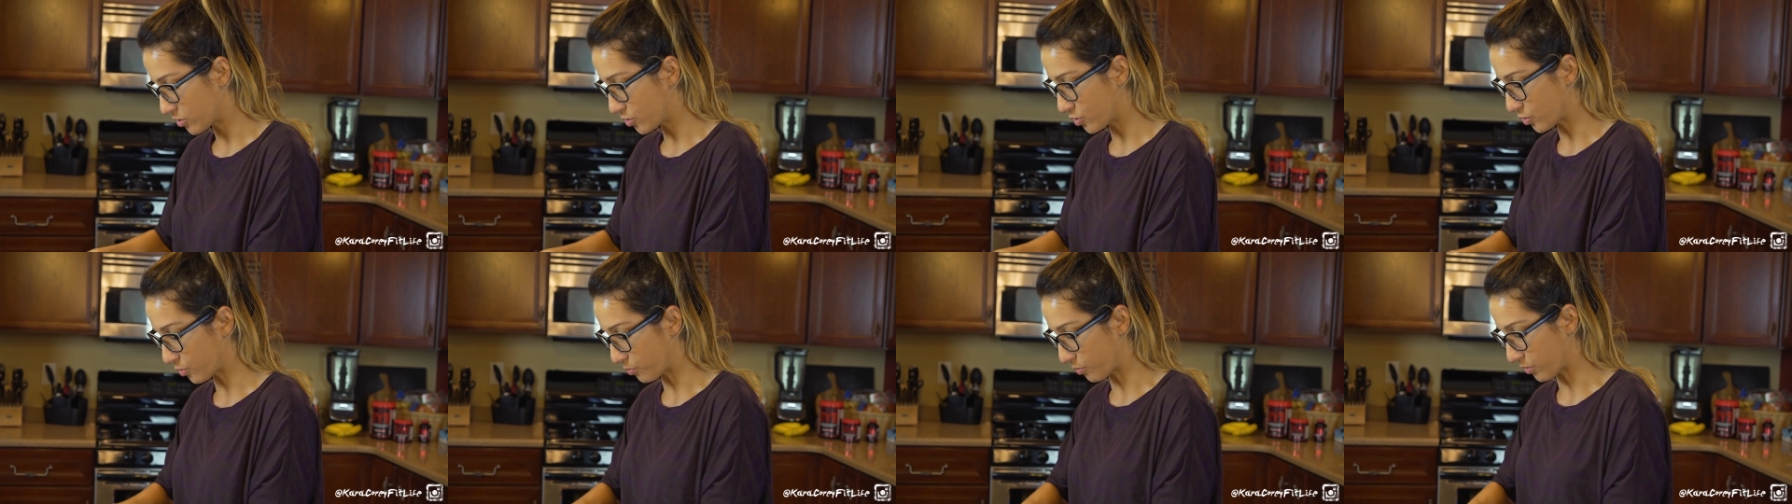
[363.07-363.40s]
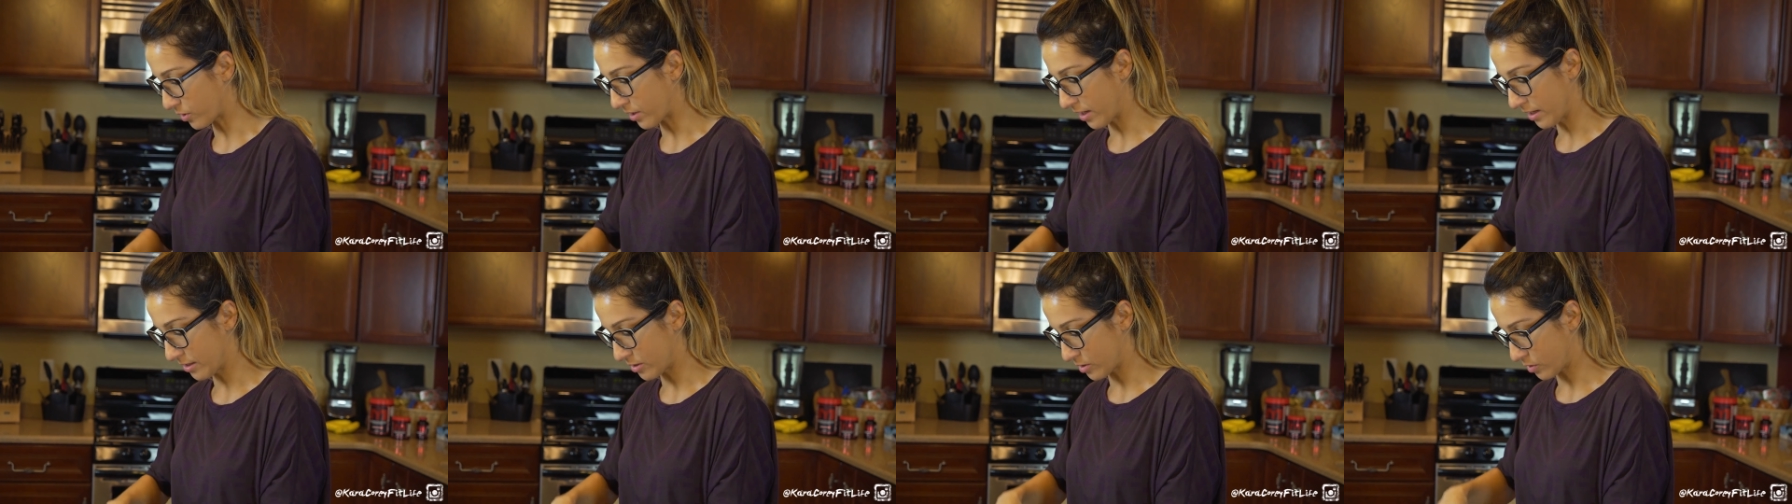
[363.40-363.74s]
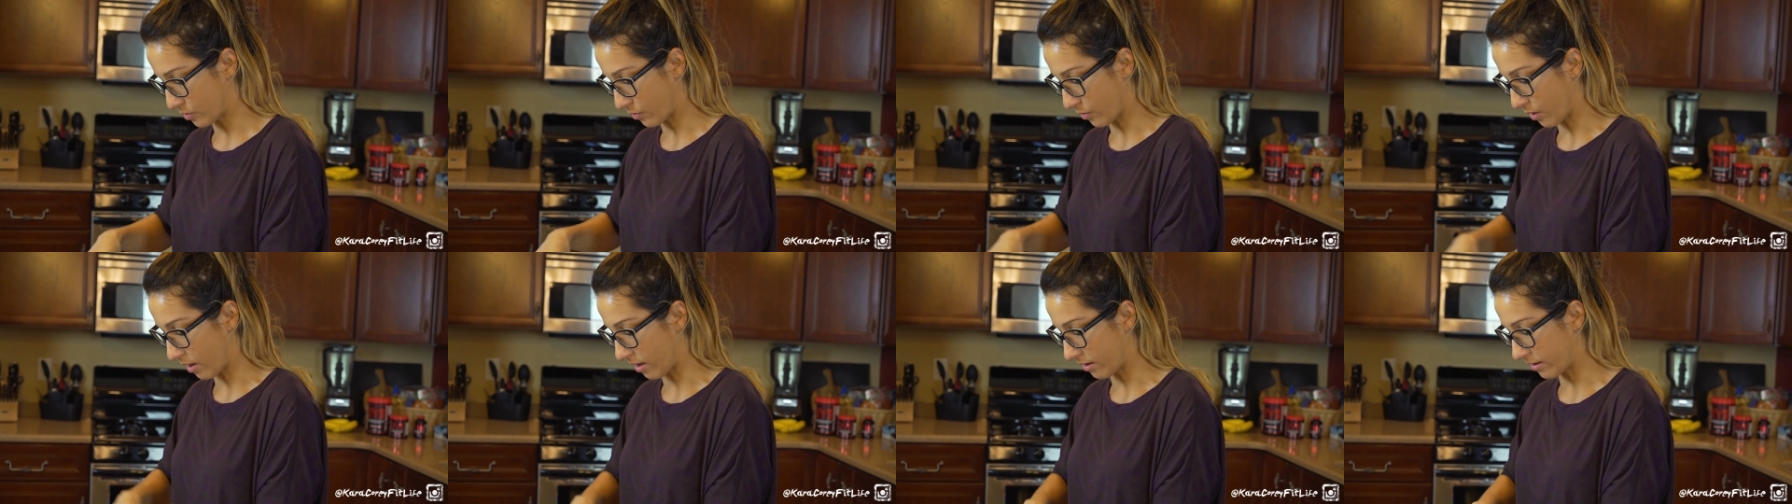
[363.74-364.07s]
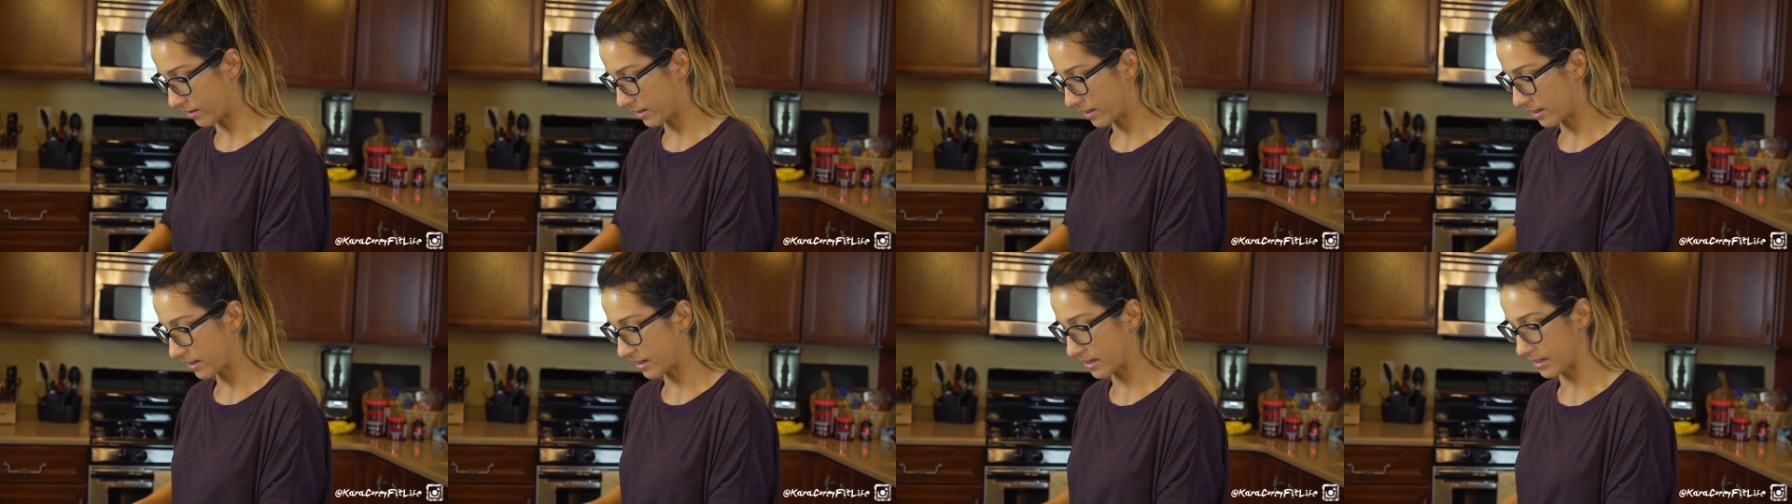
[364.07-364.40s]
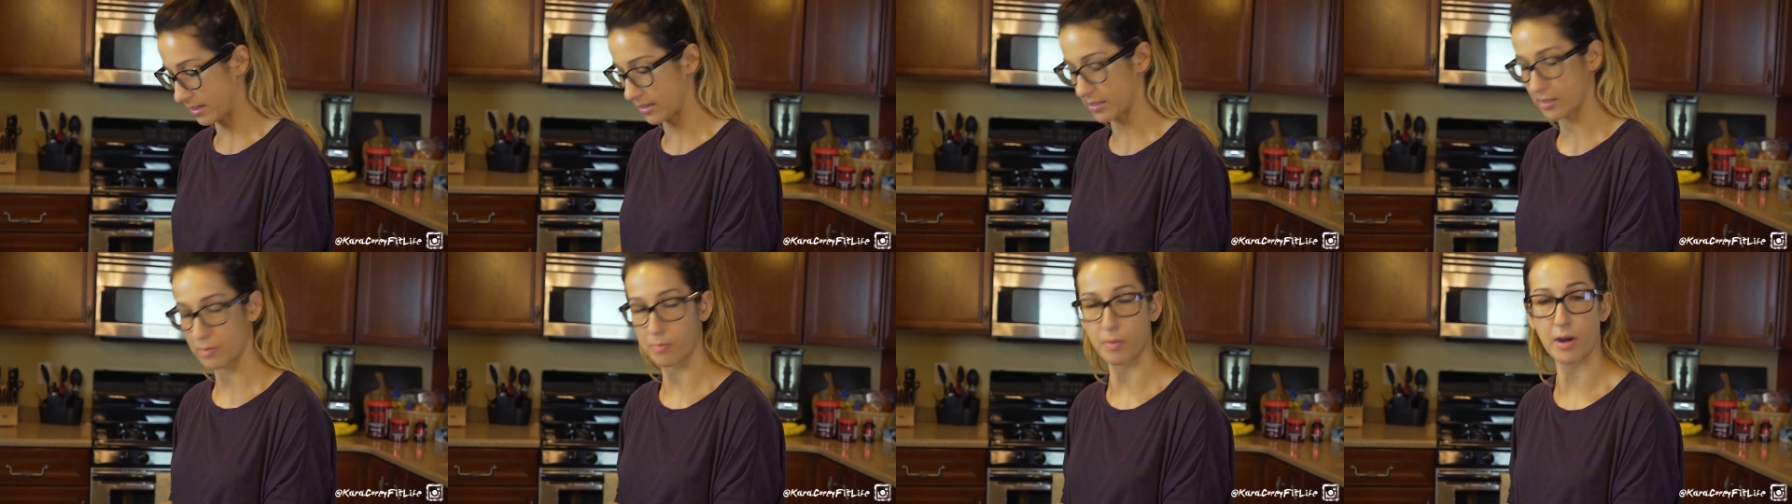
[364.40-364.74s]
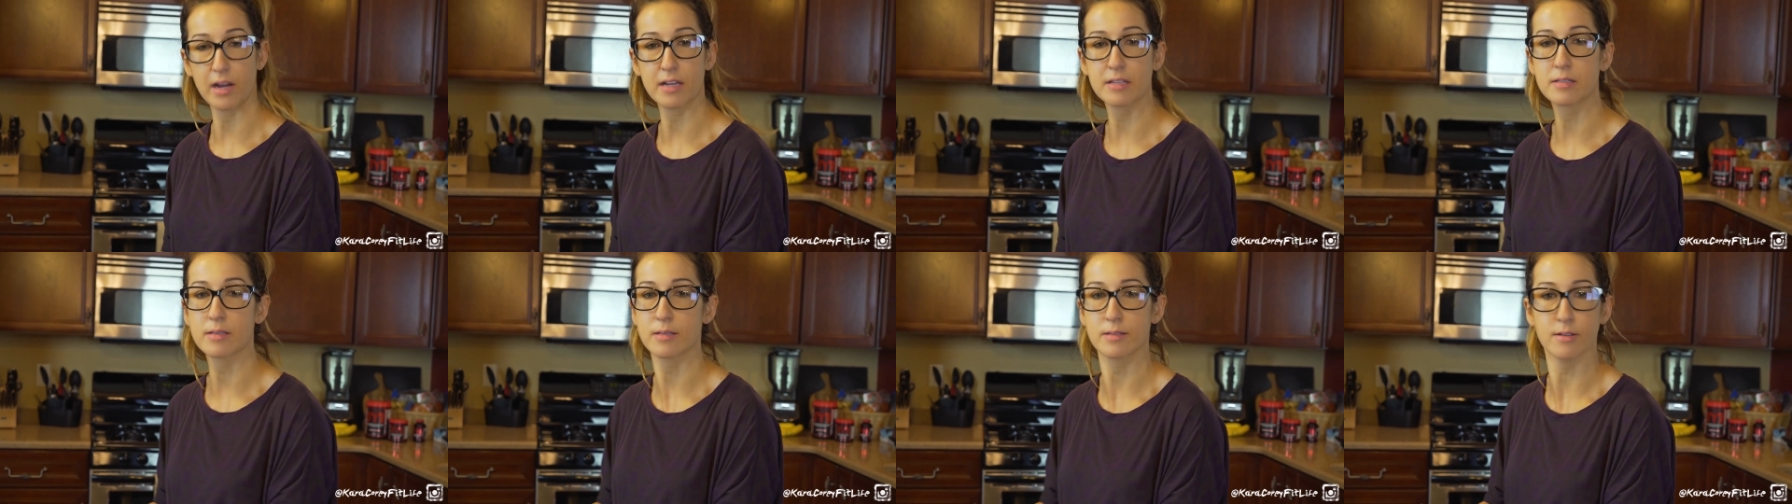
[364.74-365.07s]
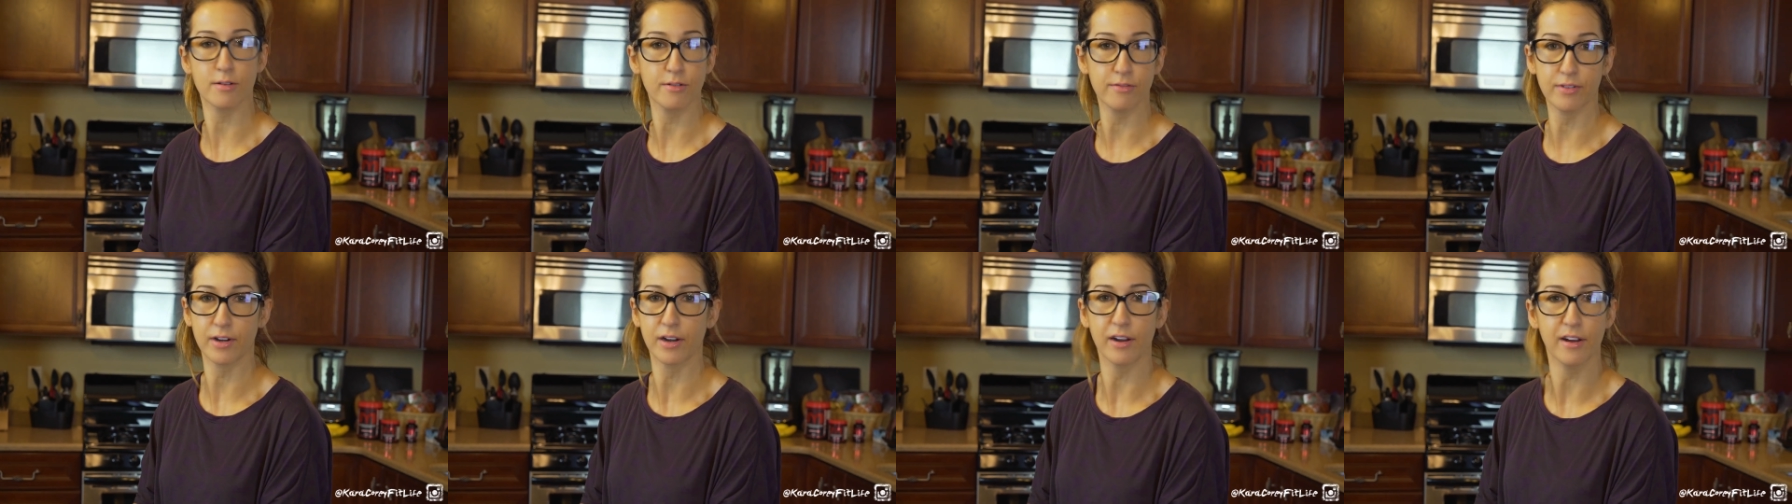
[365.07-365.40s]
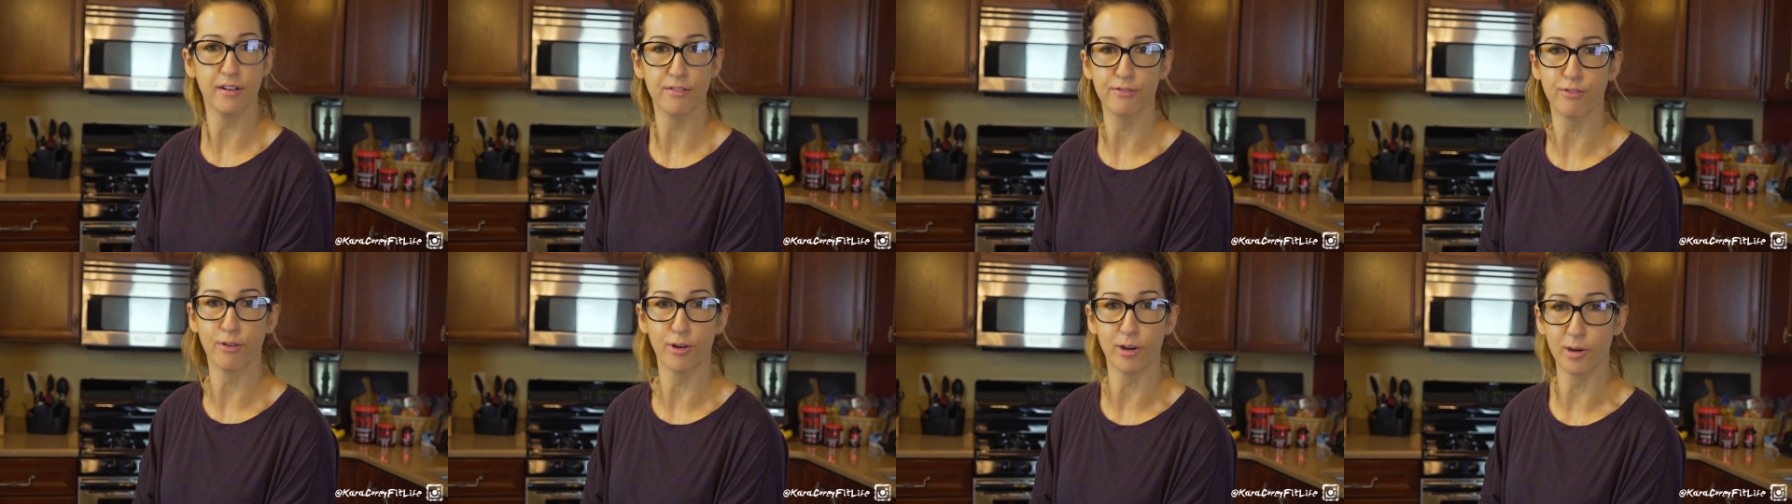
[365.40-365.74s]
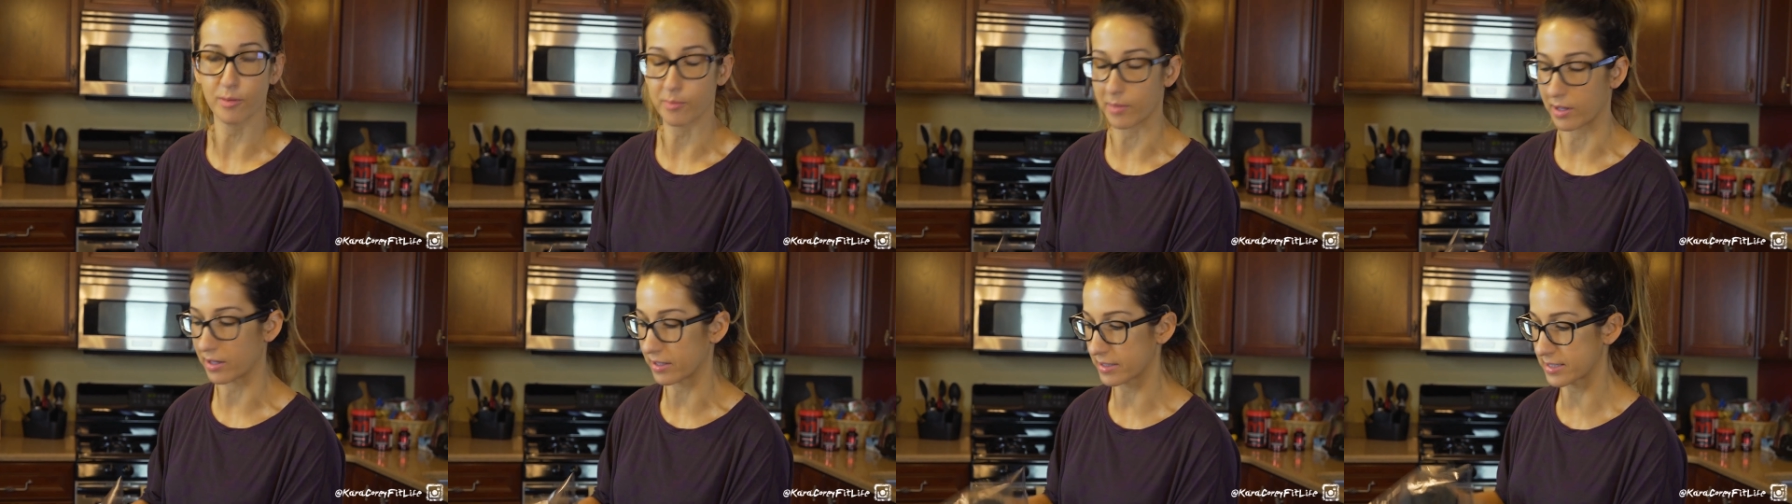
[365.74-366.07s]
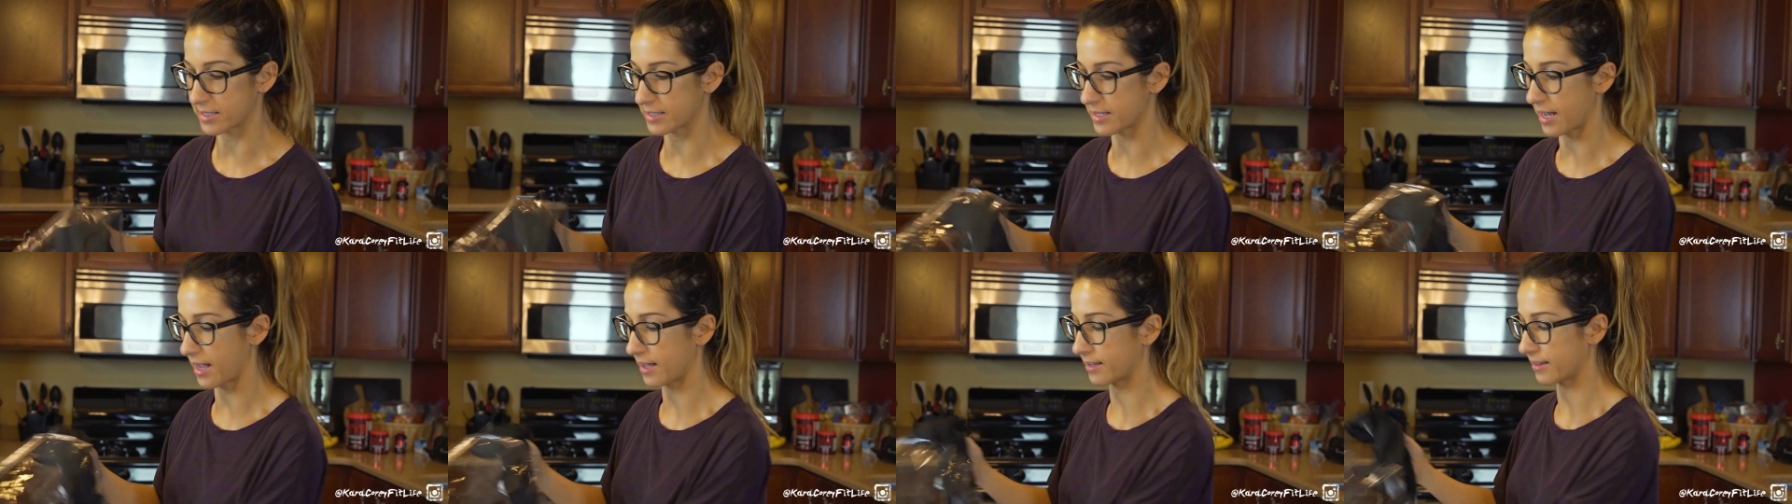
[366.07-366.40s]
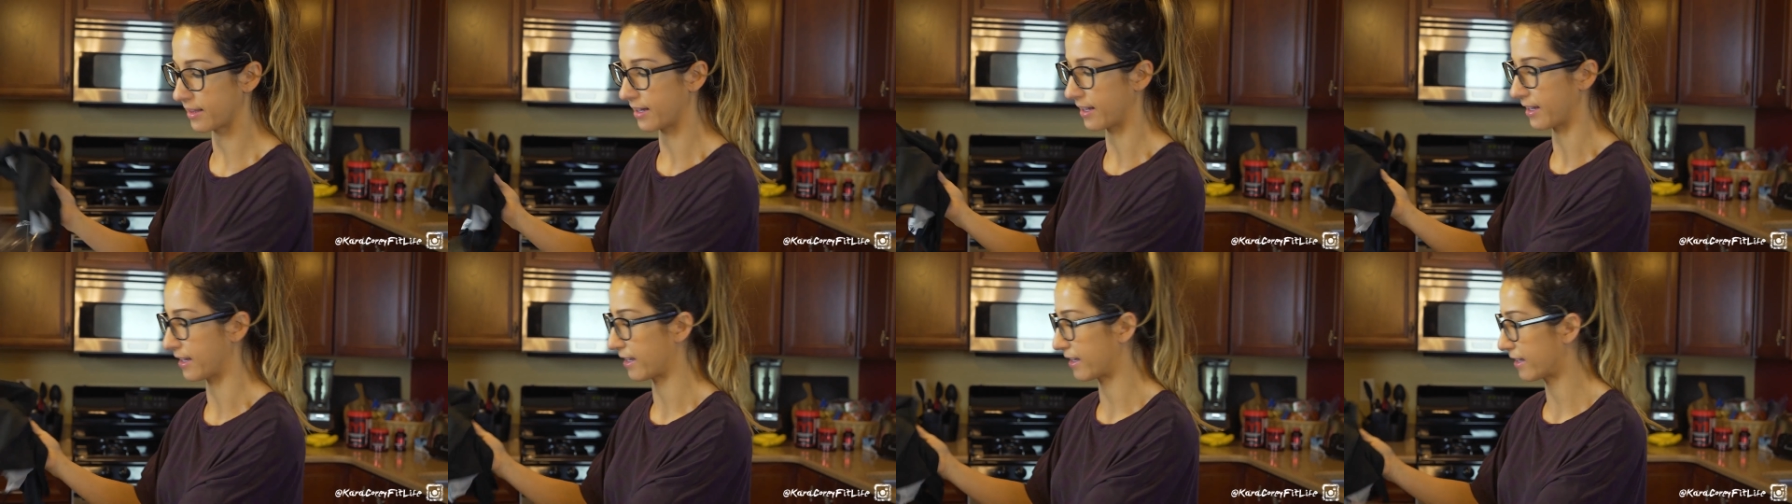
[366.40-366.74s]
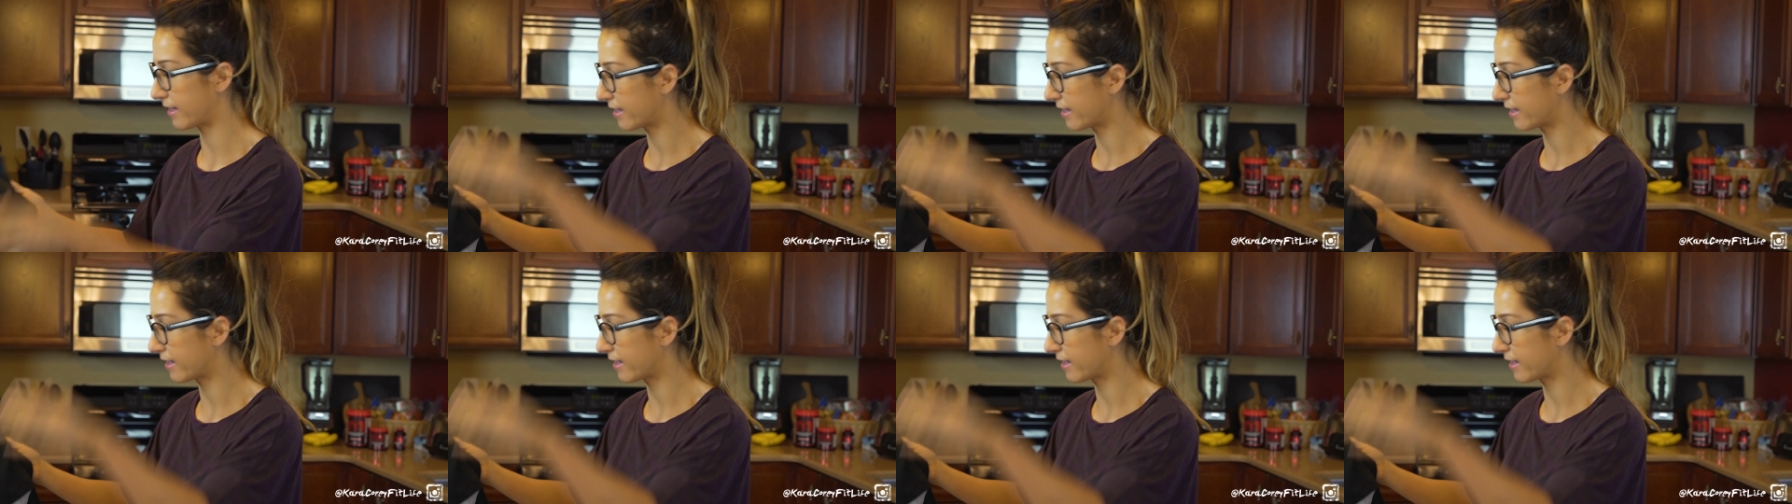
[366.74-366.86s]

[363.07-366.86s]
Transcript: super nice quality and his prices are very affordable. It's not like